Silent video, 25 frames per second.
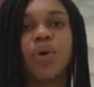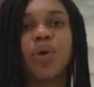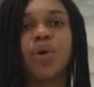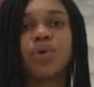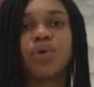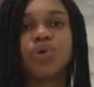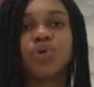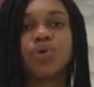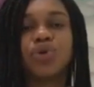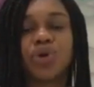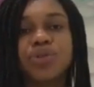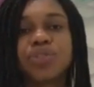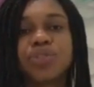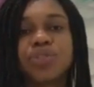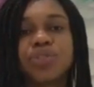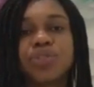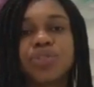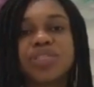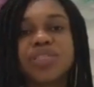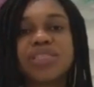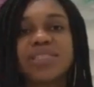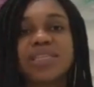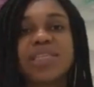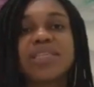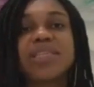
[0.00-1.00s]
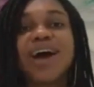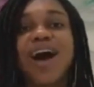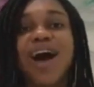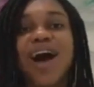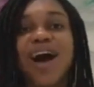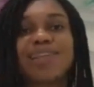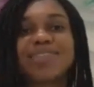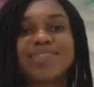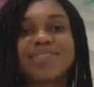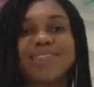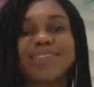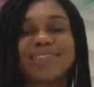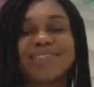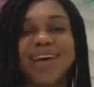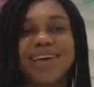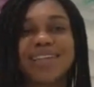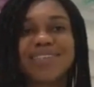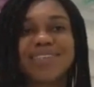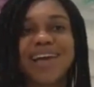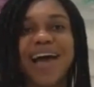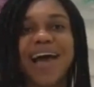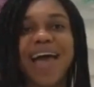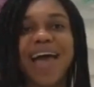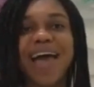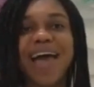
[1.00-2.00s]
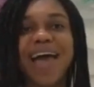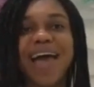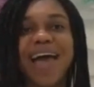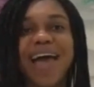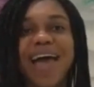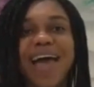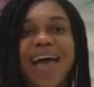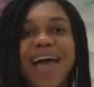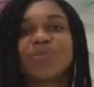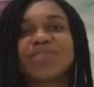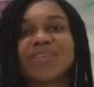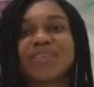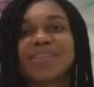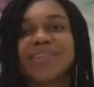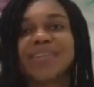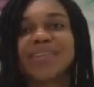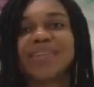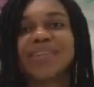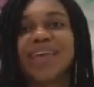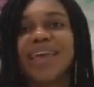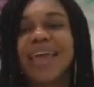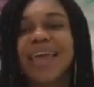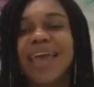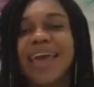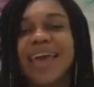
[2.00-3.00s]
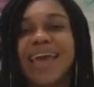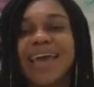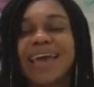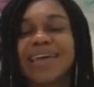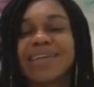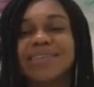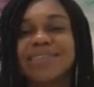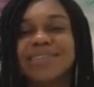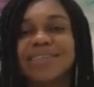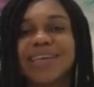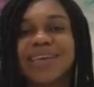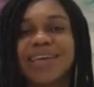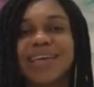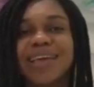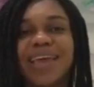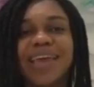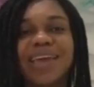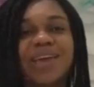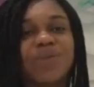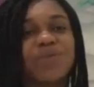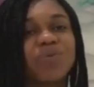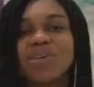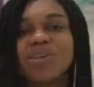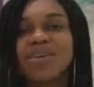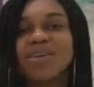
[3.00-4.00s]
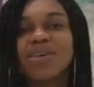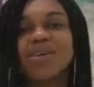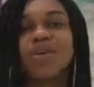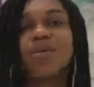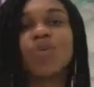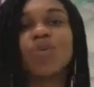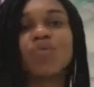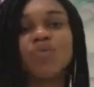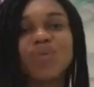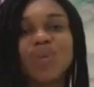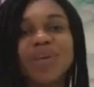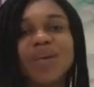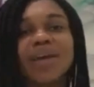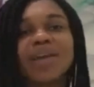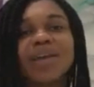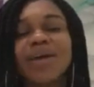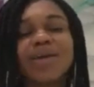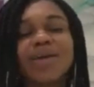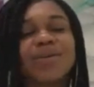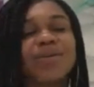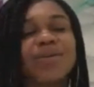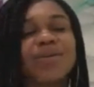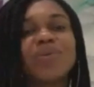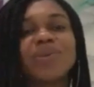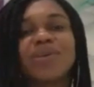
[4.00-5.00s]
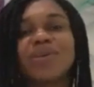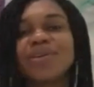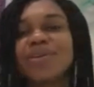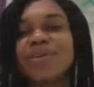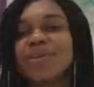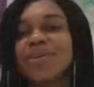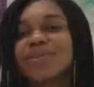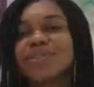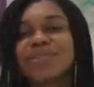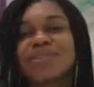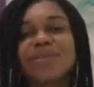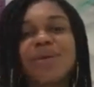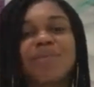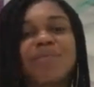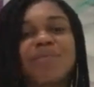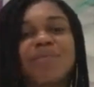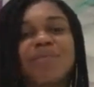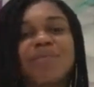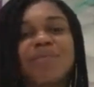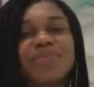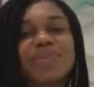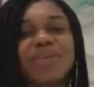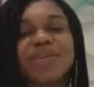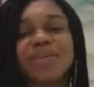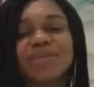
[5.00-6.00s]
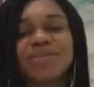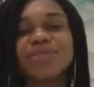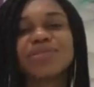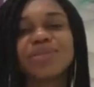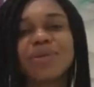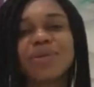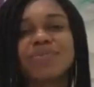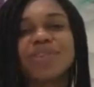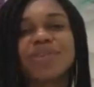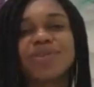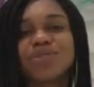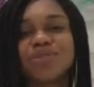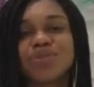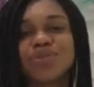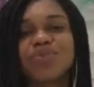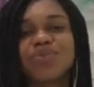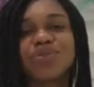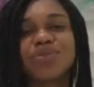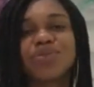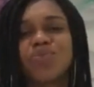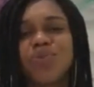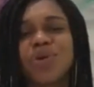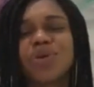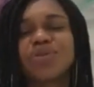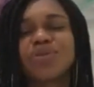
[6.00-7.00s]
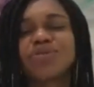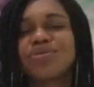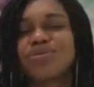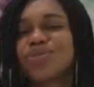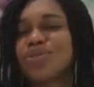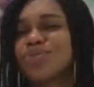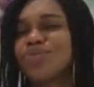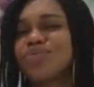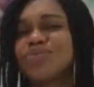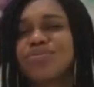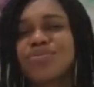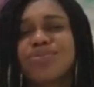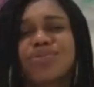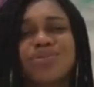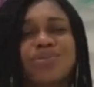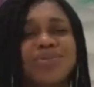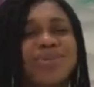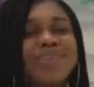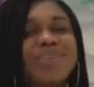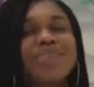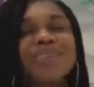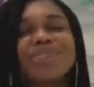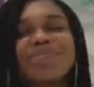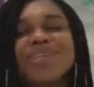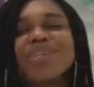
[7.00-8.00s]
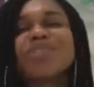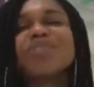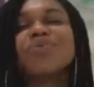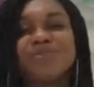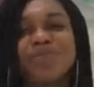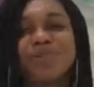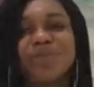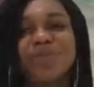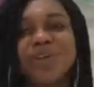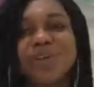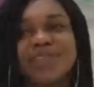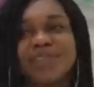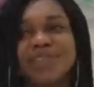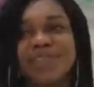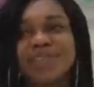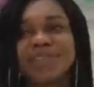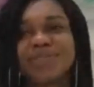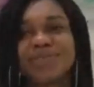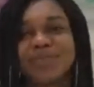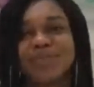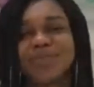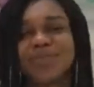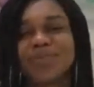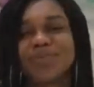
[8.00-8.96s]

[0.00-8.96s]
you're going to see the artist that I have chosen, and it will be it will be an it will be something something to be. So, to, just wait for it. So